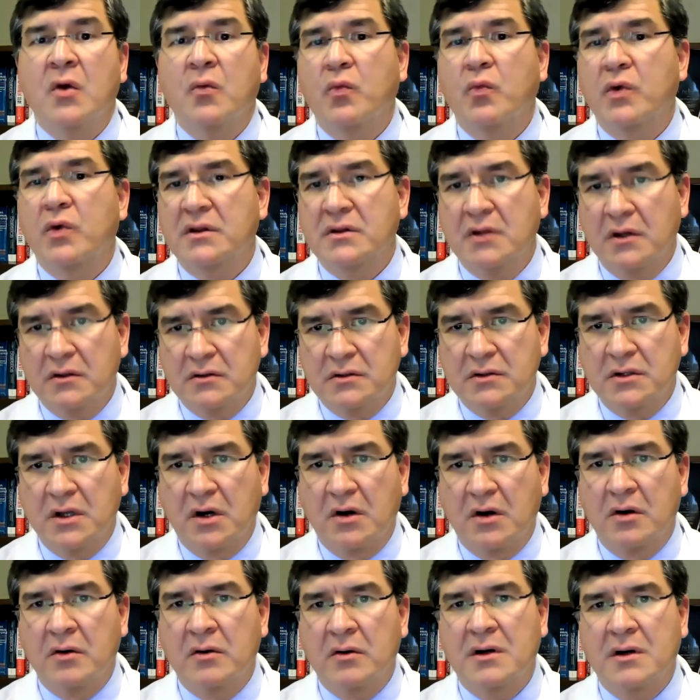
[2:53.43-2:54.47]
we don't
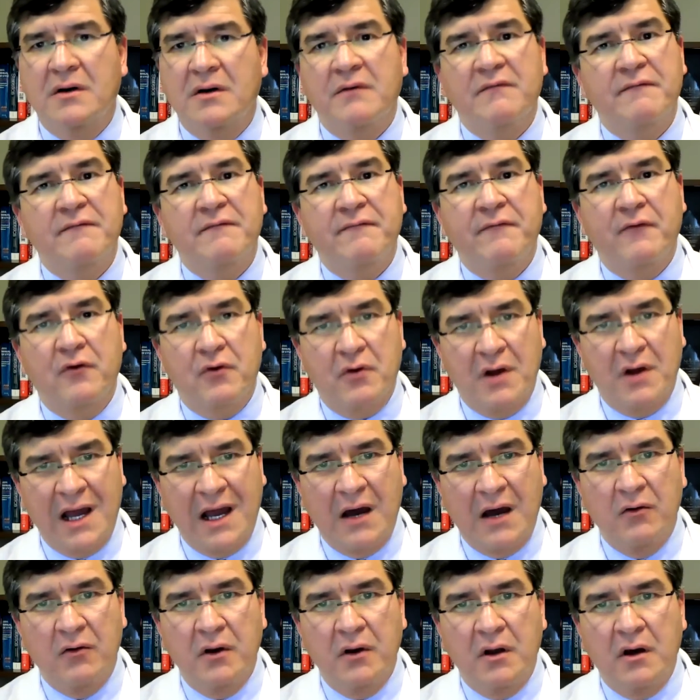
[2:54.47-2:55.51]
know for
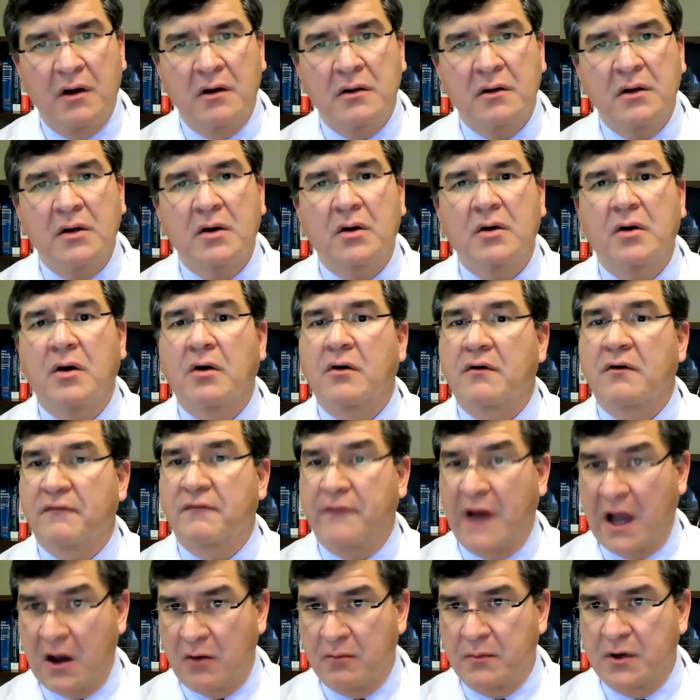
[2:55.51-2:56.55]
how long, or
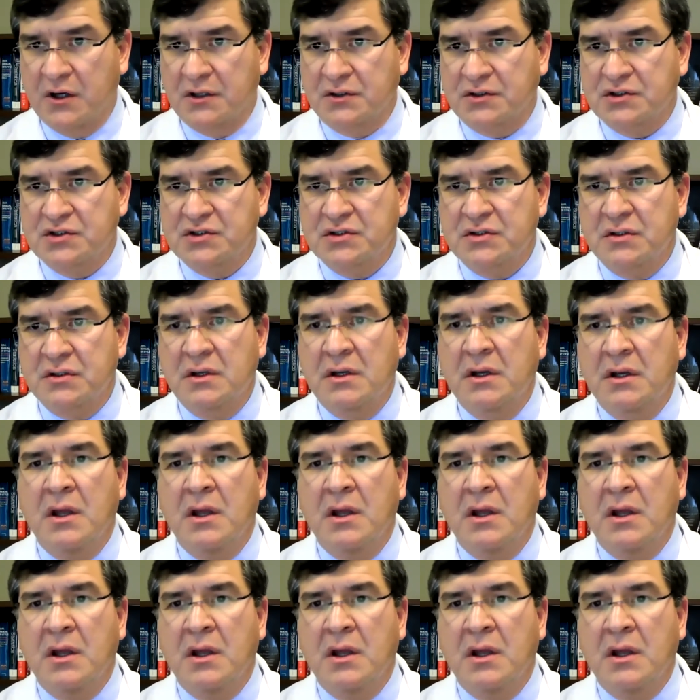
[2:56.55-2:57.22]
how much.